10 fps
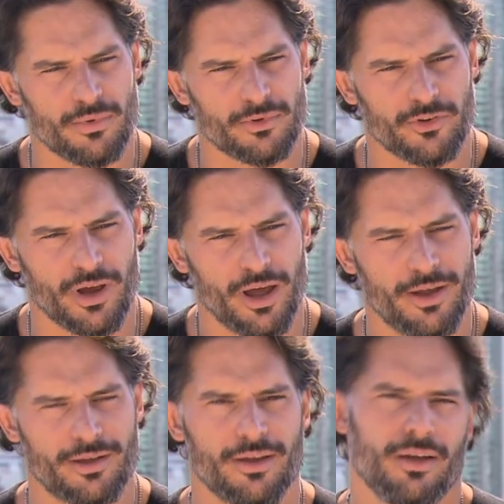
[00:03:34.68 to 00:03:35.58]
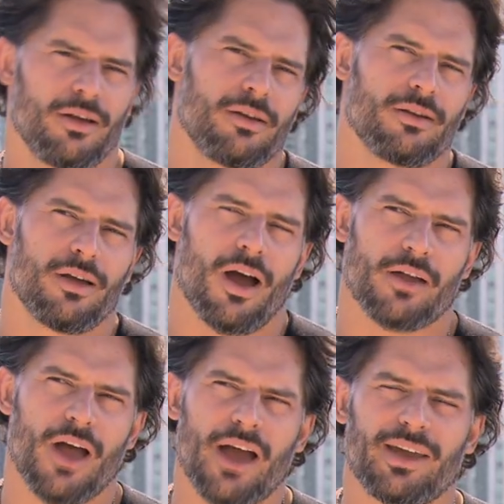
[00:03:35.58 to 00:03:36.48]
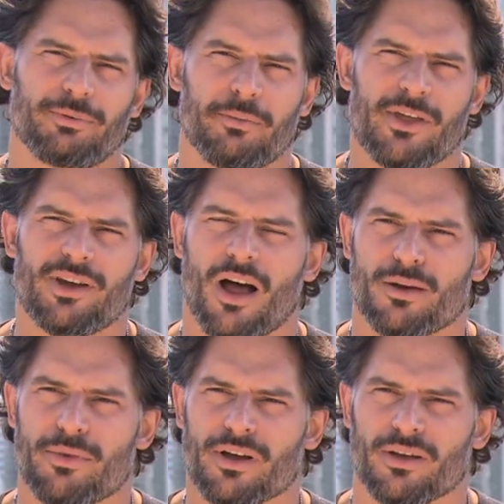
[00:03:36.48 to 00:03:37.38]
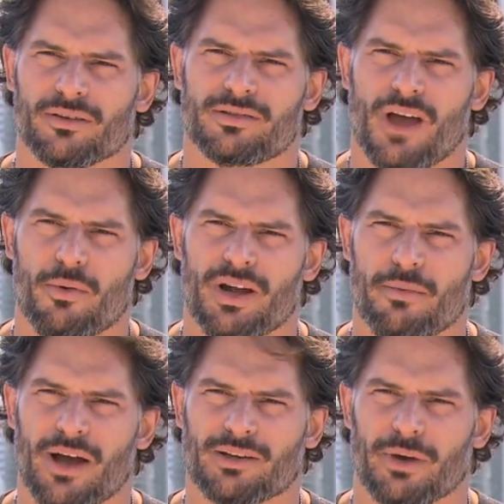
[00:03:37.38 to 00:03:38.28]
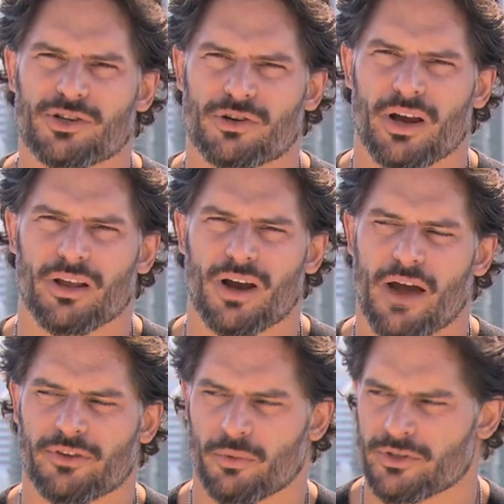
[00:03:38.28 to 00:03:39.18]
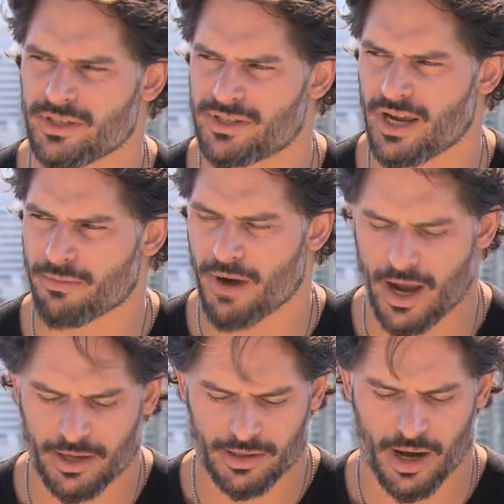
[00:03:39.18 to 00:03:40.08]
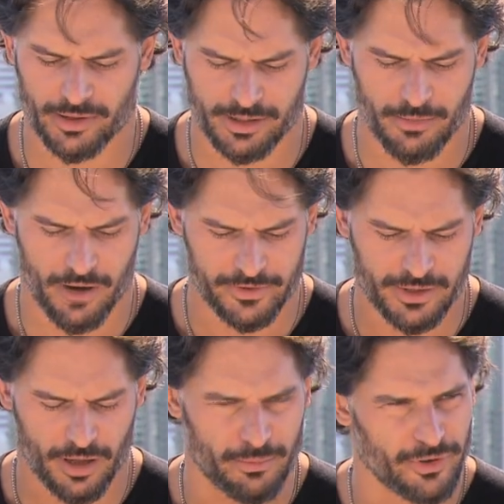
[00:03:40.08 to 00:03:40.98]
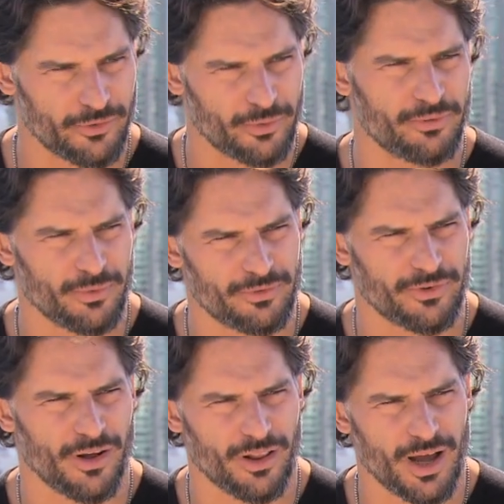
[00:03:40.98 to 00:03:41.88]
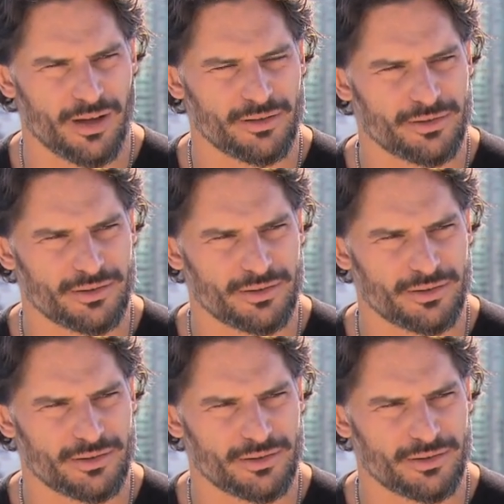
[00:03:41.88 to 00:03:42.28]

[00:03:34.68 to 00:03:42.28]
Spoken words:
Did I kept some of the dollar bills. I would come back to my trailer afterwards and take my costume off and dollar bills would fall out.